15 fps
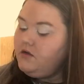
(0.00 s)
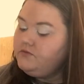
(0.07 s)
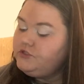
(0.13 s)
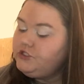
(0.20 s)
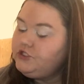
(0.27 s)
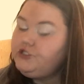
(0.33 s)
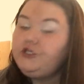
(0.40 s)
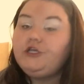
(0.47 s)

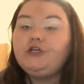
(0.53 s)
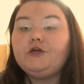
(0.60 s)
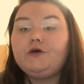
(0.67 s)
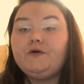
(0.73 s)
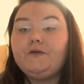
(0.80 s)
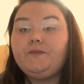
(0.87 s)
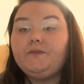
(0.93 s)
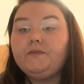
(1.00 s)
Just so you
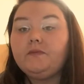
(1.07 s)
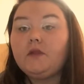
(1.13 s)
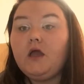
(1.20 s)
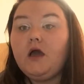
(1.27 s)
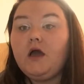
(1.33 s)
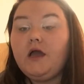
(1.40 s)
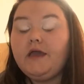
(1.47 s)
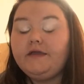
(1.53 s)
know,
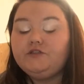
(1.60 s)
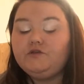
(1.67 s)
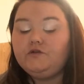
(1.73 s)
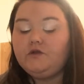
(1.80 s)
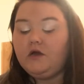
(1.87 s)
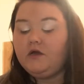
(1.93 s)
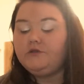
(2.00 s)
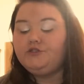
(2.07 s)
I do
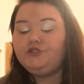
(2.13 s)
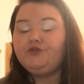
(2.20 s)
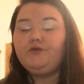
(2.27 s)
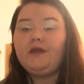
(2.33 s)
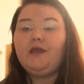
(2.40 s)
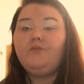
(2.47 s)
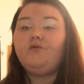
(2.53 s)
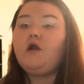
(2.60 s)
not do
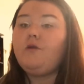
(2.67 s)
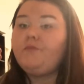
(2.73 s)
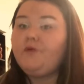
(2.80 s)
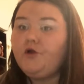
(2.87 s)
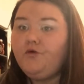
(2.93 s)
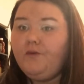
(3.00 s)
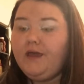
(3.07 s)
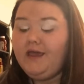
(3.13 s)
a
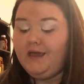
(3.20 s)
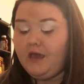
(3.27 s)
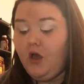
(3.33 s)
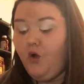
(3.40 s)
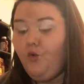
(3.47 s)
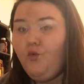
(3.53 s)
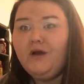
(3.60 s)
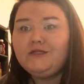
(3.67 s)
proper wing
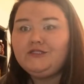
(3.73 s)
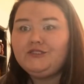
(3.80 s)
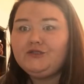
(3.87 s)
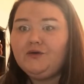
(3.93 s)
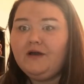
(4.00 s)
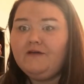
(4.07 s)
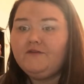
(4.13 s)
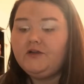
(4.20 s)

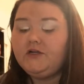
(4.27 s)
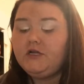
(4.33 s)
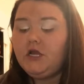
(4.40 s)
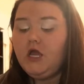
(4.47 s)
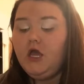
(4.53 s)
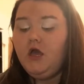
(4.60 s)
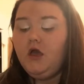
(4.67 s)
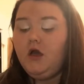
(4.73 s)
whatsoever.
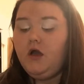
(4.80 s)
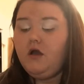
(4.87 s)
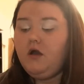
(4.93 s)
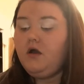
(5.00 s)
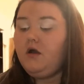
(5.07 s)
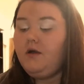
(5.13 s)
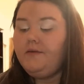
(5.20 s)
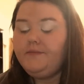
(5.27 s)

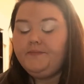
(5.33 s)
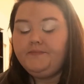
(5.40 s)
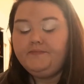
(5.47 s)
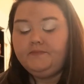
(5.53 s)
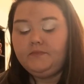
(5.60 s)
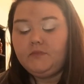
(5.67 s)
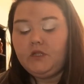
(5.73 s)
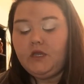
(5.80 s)

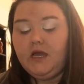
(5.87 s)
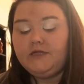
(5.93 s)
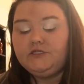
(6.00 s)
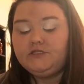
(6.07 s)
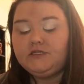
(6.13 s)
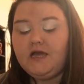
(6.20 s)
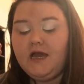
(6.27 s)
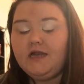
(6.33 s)
I
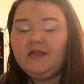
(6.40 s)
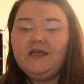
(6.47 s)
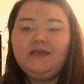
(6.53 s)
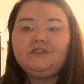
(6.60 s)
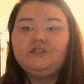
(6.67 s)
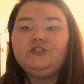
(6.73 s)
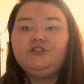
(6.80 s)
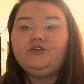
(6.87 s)
just kind of
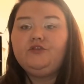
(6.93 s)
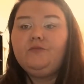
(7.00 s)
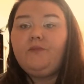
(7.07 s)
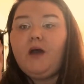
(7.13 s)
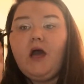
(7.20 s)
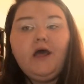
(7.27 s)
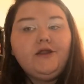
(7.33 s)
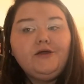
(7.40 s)
like to do the
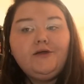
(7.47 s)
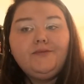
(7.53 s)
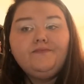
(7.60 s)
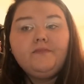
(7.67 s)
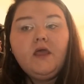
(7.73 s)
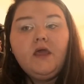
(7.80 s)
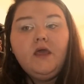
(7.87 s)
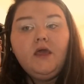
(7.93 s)

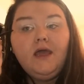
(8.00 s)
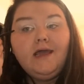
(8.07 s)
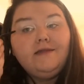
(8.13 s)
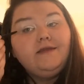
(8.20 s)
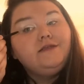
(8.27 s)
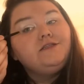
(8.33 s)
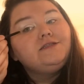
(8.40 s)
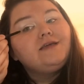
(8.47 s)
bottom
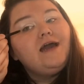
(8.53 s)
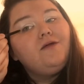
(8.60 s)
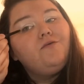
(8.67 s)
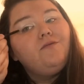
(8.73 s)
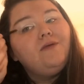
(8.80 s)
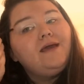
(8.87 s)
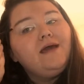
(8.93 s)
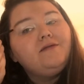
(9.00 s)
and then just kind
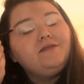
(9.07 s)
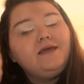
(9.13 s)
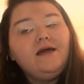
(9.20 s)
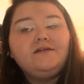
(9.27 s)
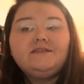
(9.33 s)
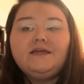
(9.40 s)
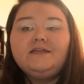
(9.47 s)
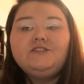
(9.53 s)
of wing out the
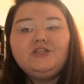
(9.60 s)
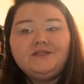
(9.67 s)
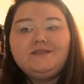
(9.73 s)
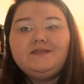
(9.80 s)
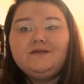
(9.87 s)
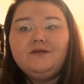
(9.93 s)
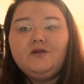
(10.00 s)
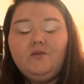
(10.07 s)
outside
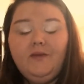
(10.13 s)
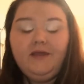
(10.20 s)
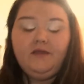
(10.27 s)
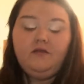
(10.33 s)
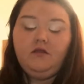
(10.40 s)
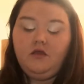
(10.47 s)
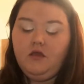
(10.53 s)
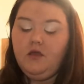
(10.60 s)
just a little
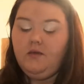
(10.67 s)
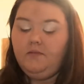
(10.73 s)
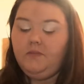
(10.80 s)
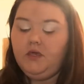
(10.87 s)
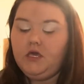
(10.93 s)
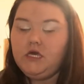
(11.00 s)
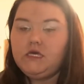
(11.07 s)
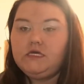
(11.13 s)
bit
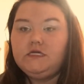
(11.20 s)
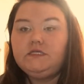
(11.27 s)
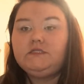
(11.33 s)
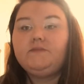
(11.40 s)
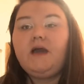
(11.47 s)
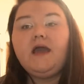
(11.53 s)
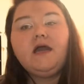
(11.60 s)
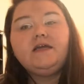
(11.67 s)

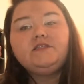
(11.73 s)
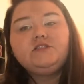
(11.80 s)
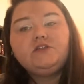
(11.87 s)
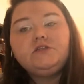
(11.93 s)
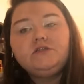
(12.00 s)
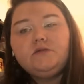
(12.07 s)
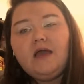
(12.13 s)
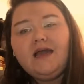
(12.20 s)
because my eyes
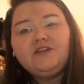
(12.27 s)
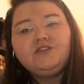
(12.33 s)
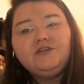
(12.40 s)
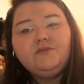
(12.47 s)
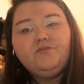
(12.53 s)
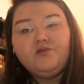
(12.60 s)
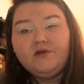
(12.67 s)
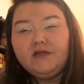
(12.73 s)
are
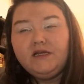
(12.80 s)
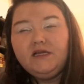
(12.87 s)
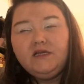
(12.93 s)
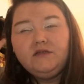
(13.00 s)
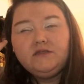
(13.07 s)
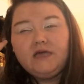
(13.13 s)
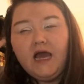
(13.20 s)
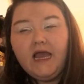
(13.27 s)
actually
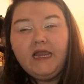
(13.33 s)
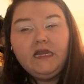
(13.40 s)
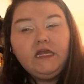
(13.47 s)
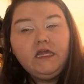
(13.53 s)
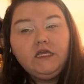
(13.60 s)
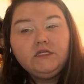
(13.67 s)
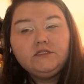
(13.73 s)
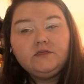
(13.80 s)
pretty
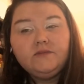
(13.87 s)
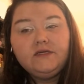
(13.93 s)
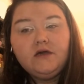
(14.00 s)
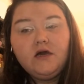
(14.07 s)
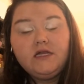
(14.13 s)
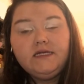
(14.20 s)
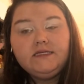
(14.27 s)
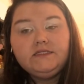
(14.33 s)
tiny, to be
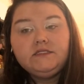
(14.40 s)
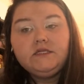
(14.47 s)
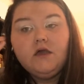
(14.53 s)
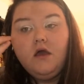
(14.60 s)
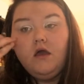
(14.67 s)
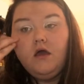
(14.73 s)
honest.